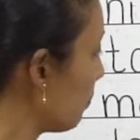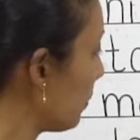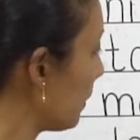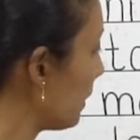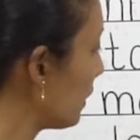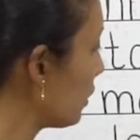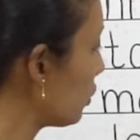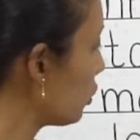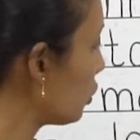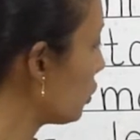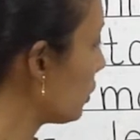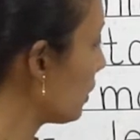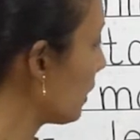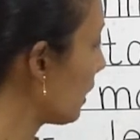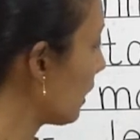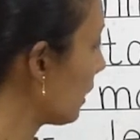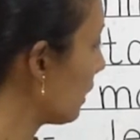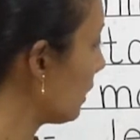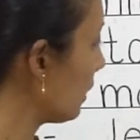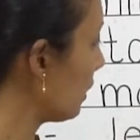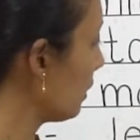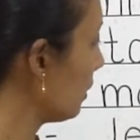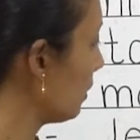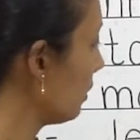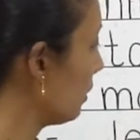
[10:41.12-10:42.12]
P G
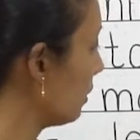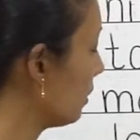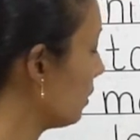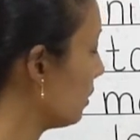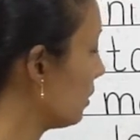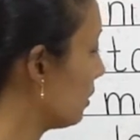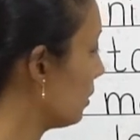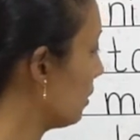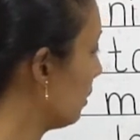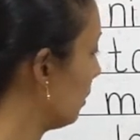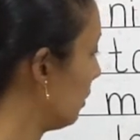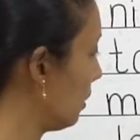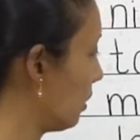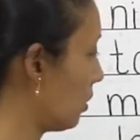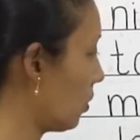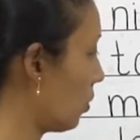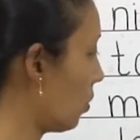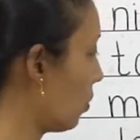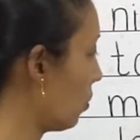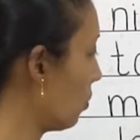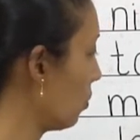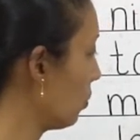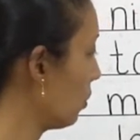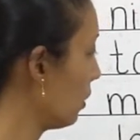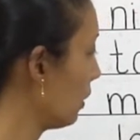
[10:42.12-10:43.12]
I?
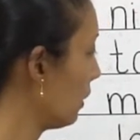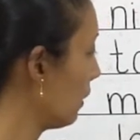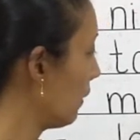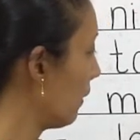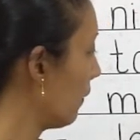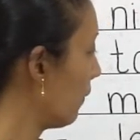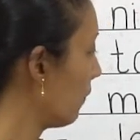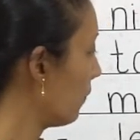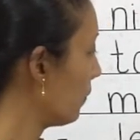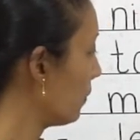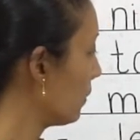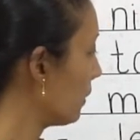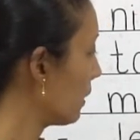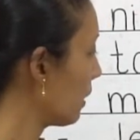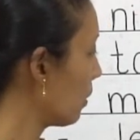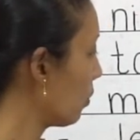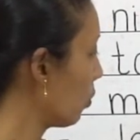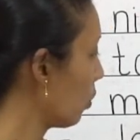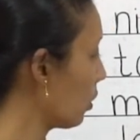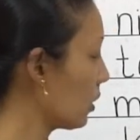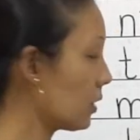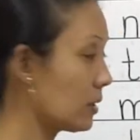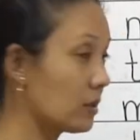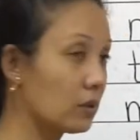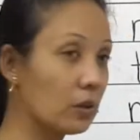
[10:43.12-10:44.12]
No. Then
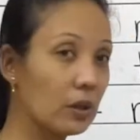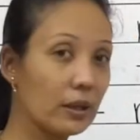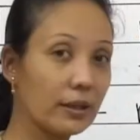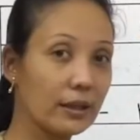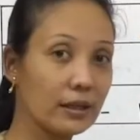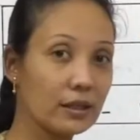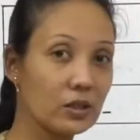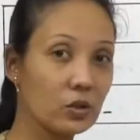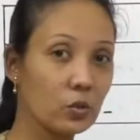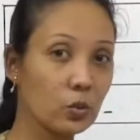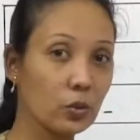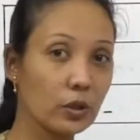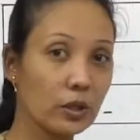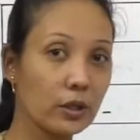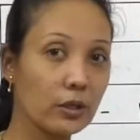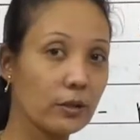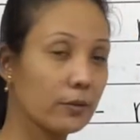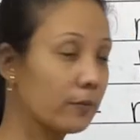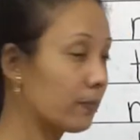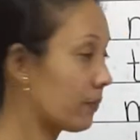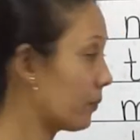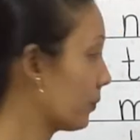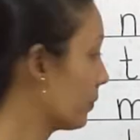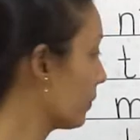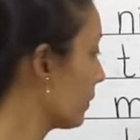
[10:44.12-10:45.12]
what is our next word?
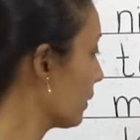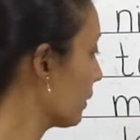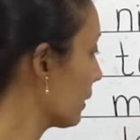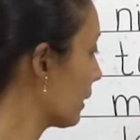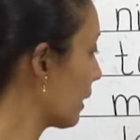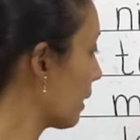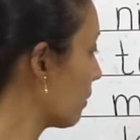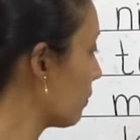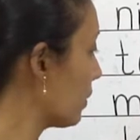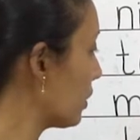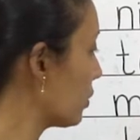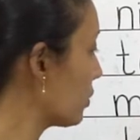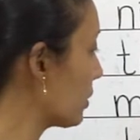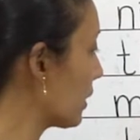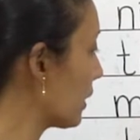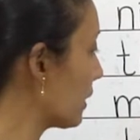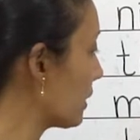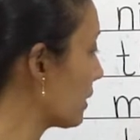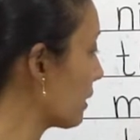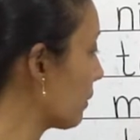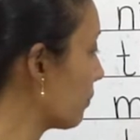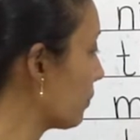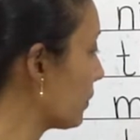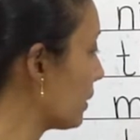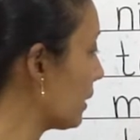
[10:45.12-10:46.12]
Can we try
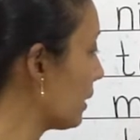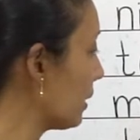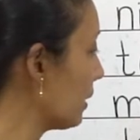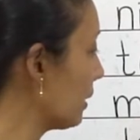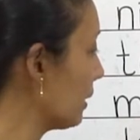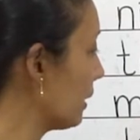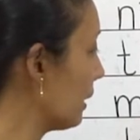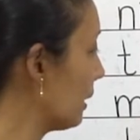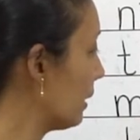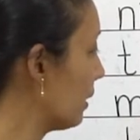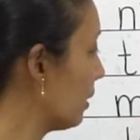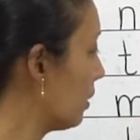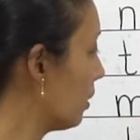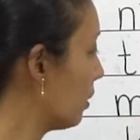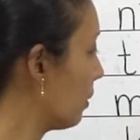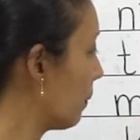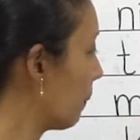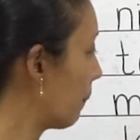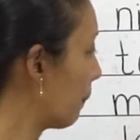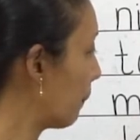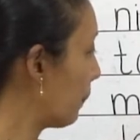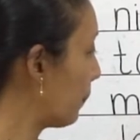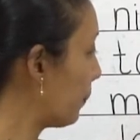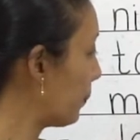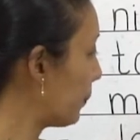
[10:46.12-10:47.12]
something?
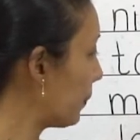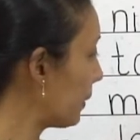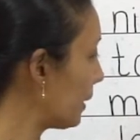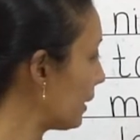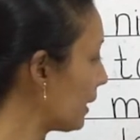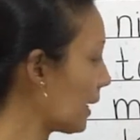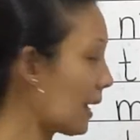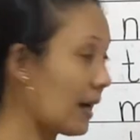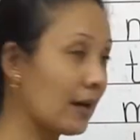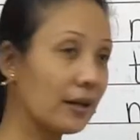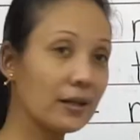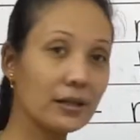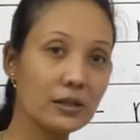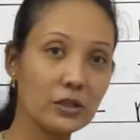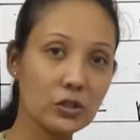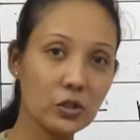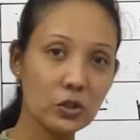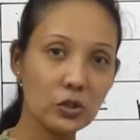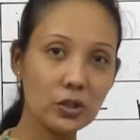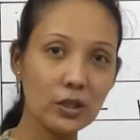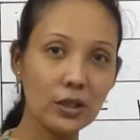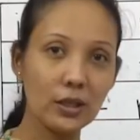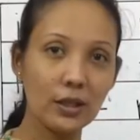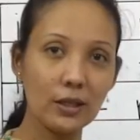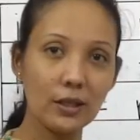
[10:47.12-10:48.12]
P I
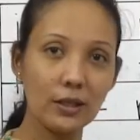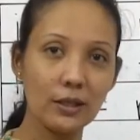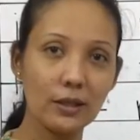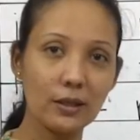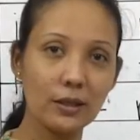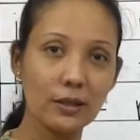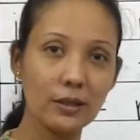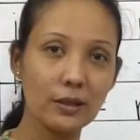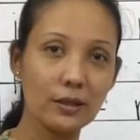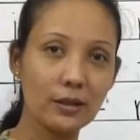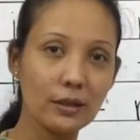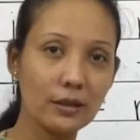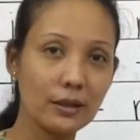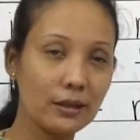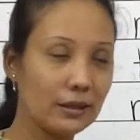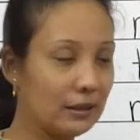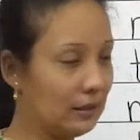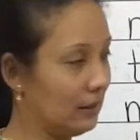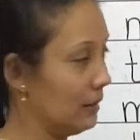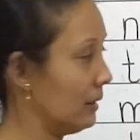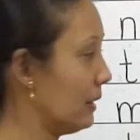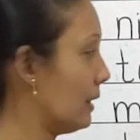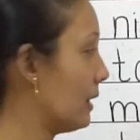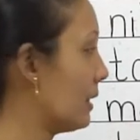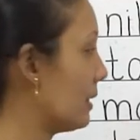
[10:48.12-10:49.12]
G?
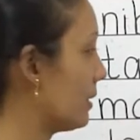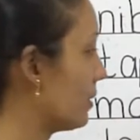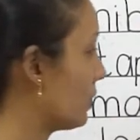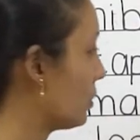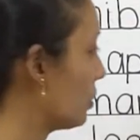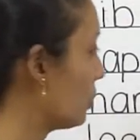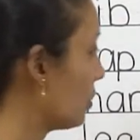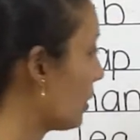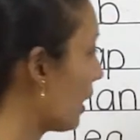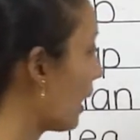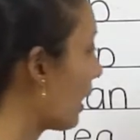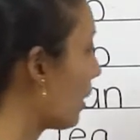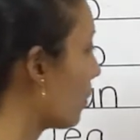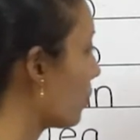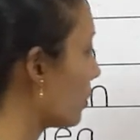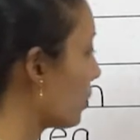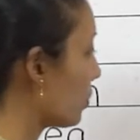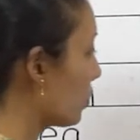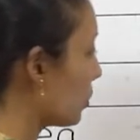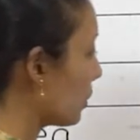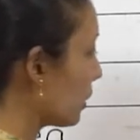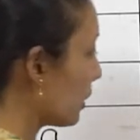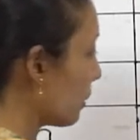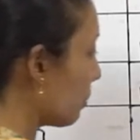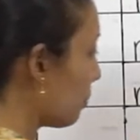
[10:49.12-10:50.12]
Yes, you have a
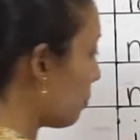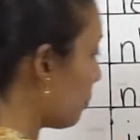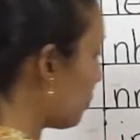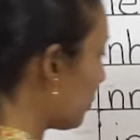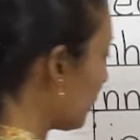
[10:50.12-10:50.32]
word